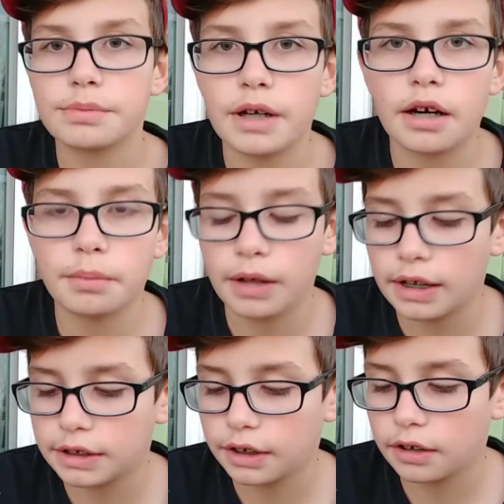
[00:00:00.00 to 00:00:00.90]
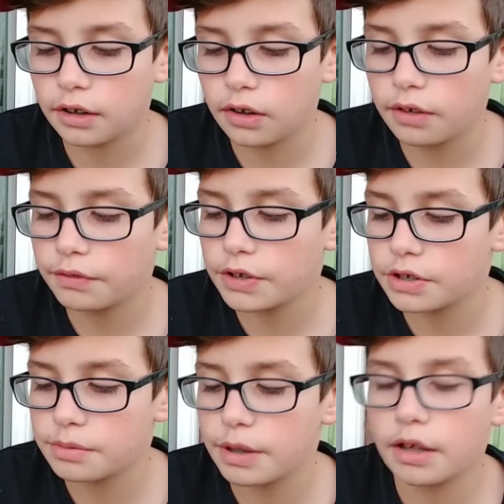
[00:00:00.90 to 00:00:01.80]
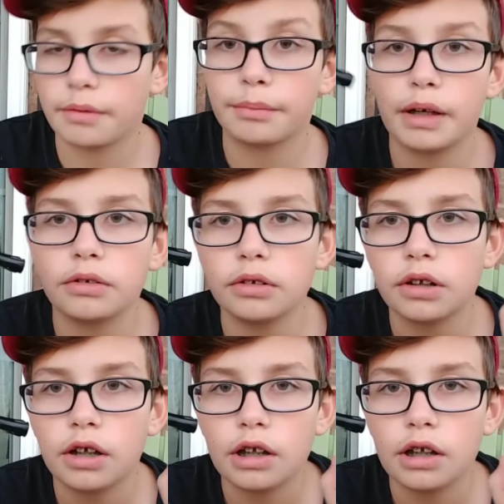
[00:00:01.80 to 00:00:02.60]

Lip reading: is made out of plastic, a lot of this is out of metal,